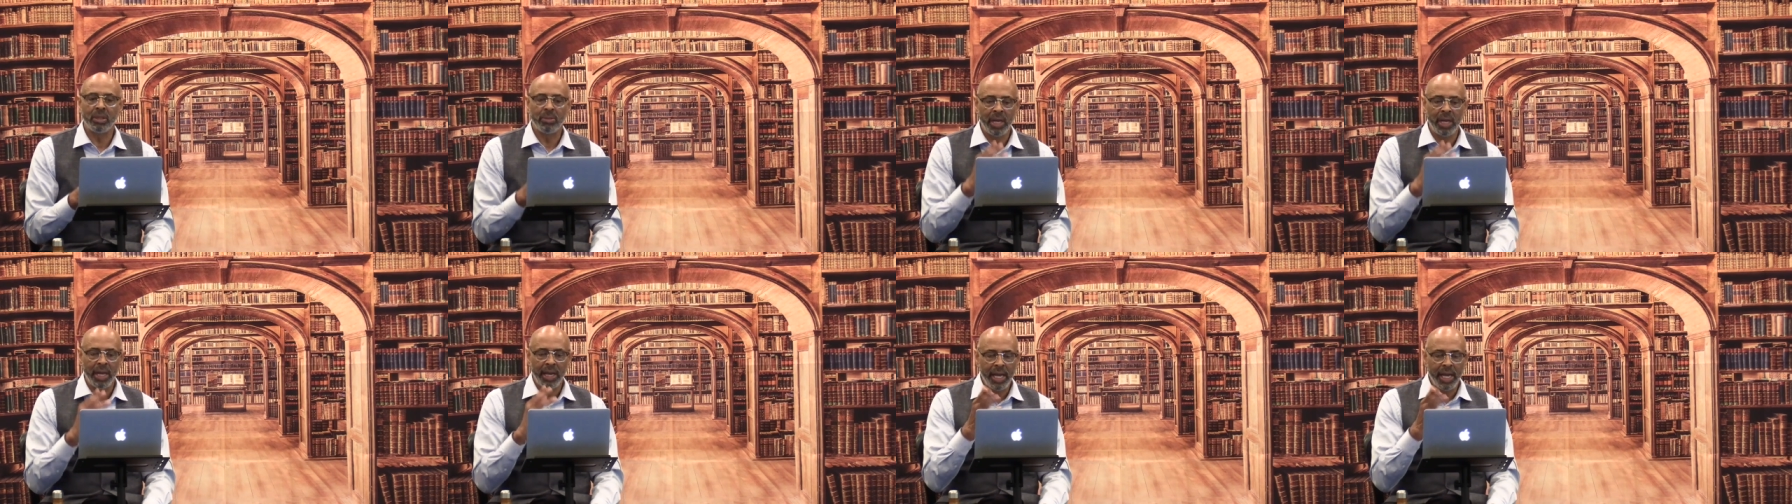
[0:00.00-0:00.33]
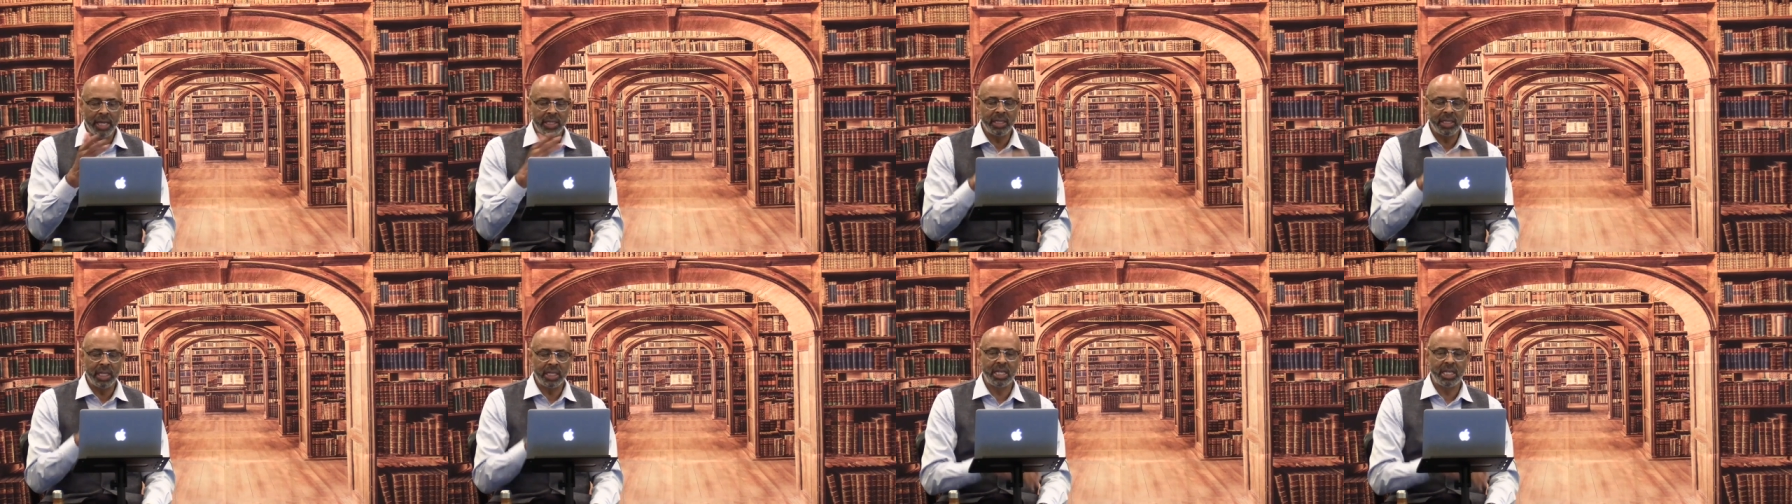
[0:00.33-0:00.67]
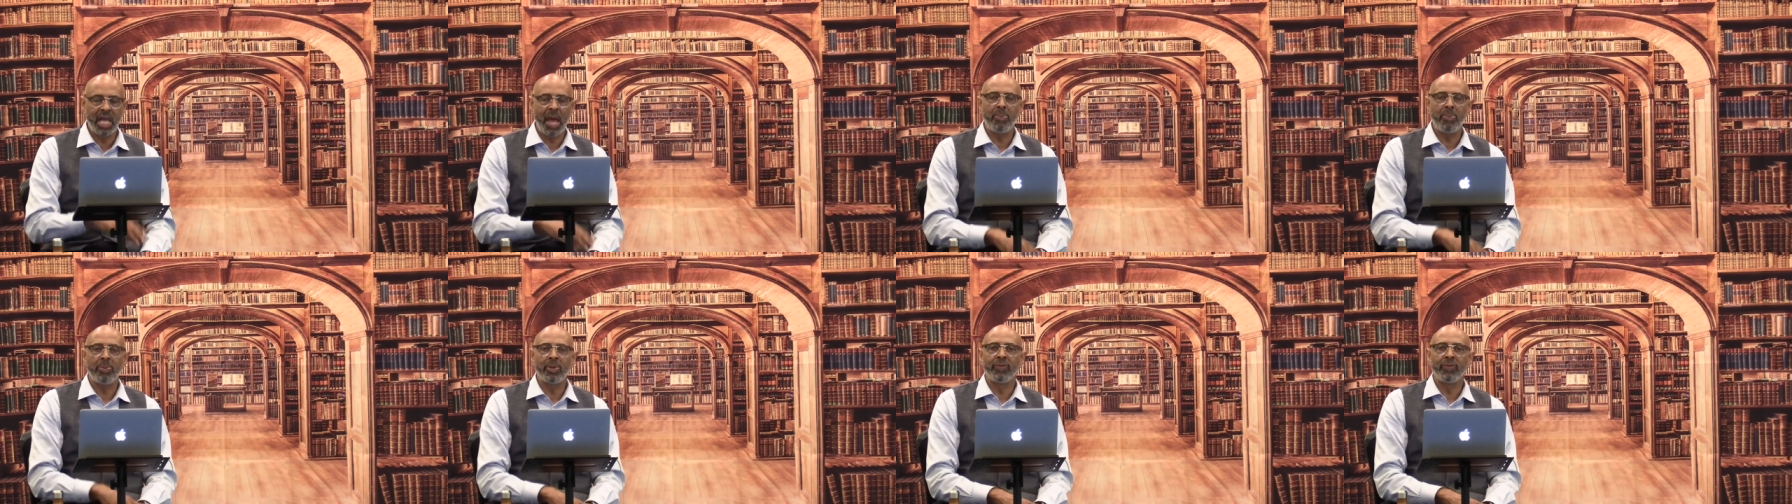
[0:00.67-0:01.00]
Here's an
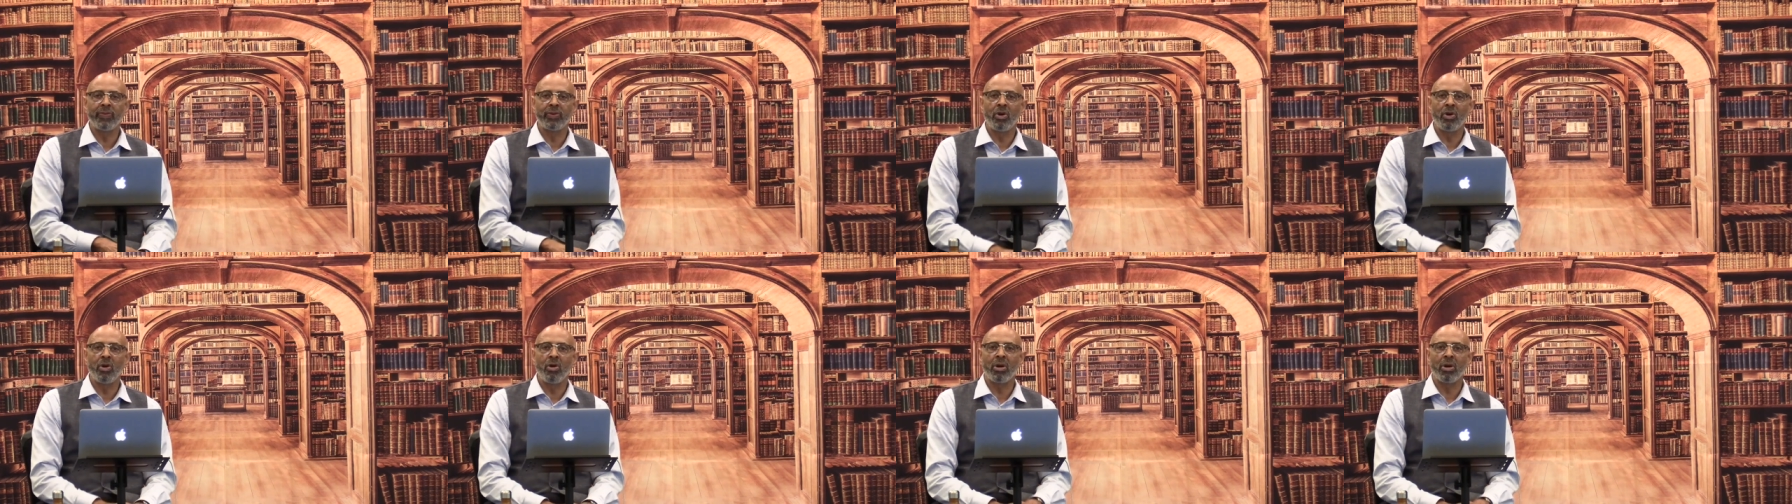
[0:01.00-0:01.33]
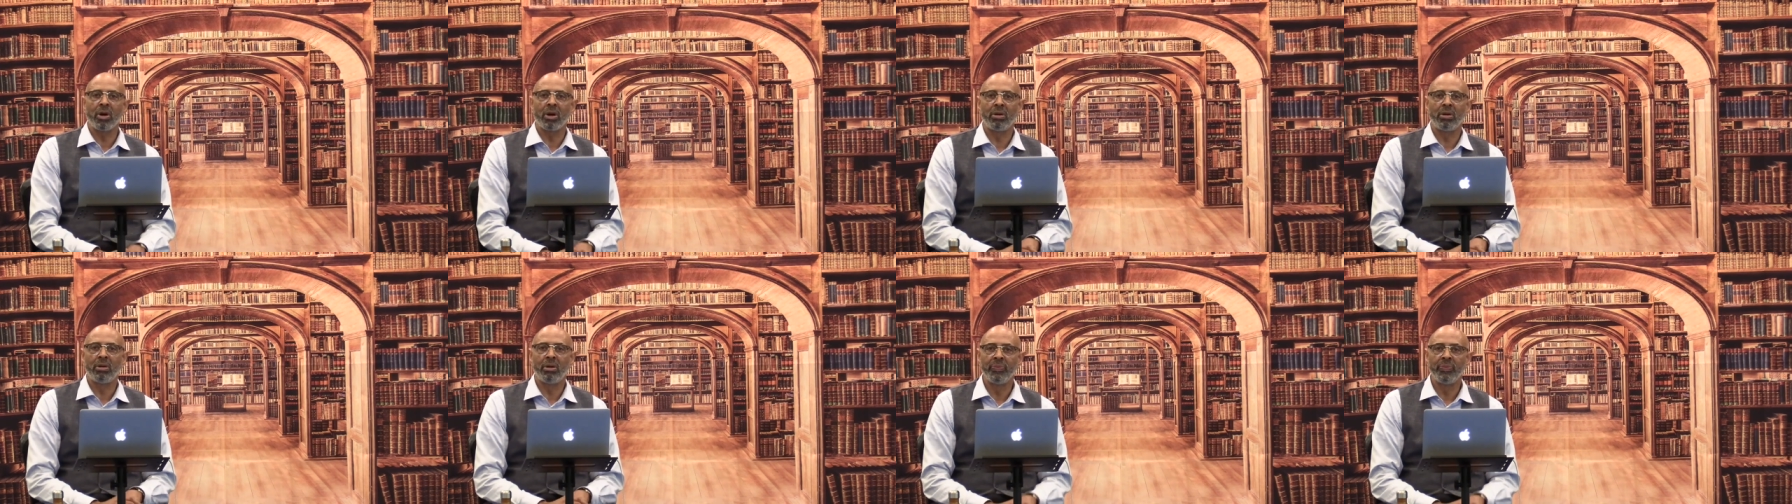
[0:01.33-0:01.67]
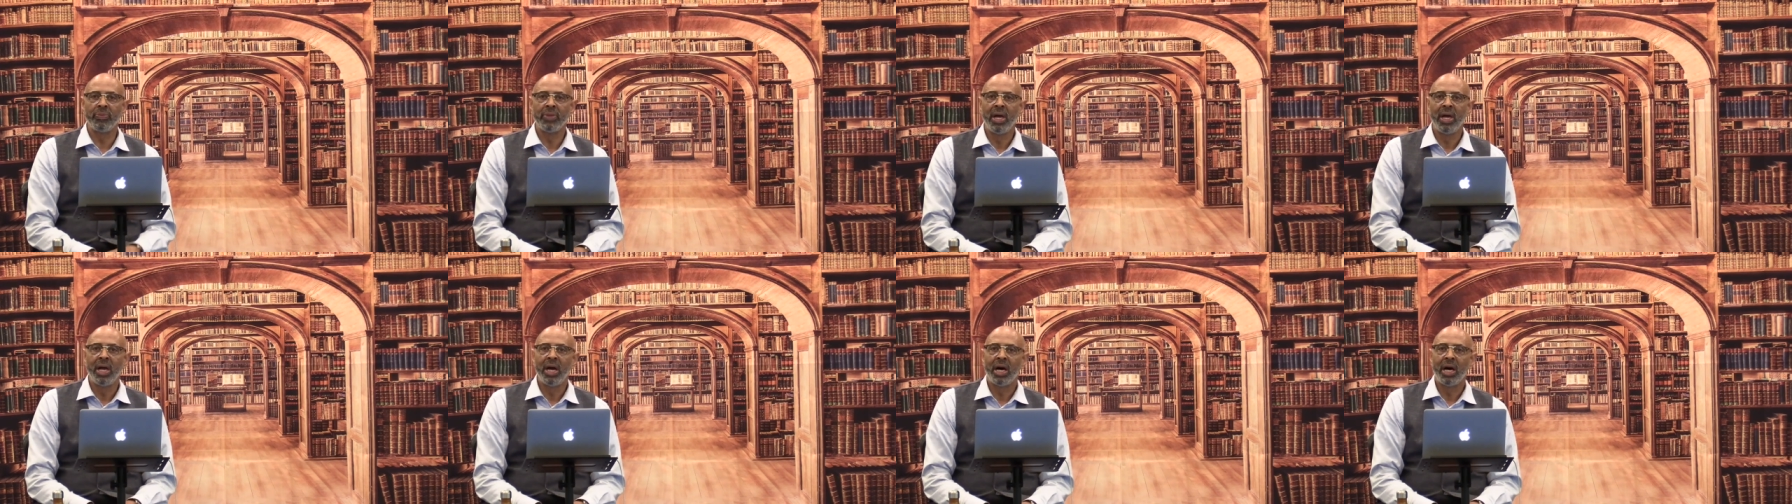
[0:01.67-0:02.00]
example of an oracle, a